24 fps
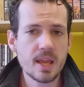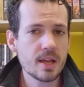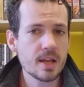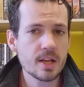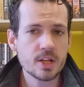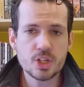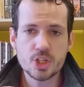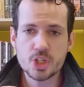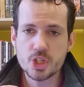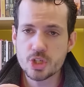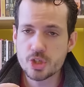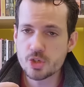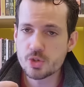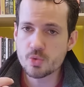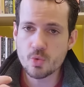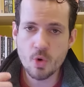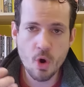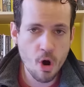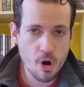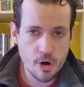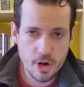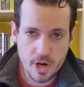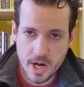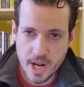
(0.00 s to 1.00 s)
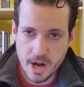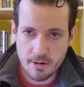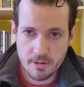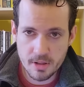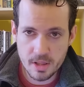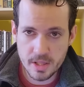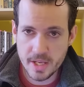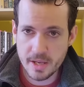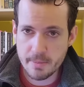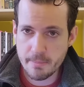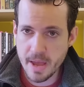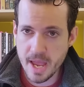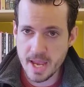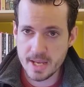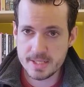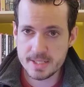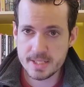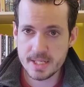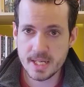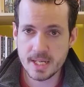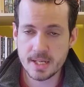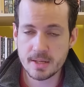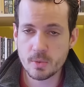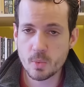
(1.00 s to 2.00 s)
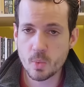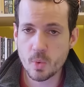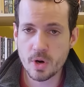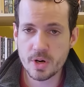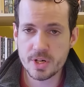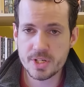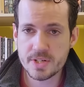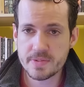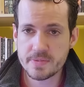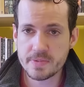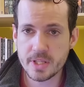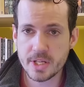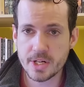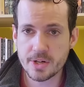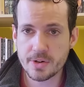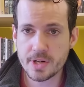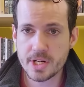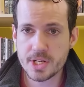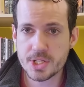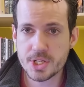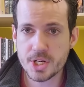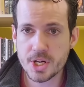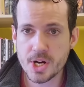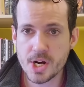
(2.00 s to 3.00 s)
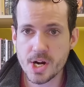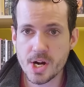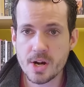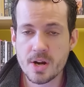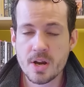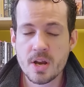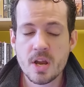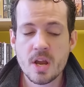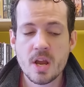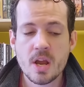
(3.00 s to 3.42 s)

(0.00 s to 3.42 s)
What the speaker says: extraordinarily amazing works of literature,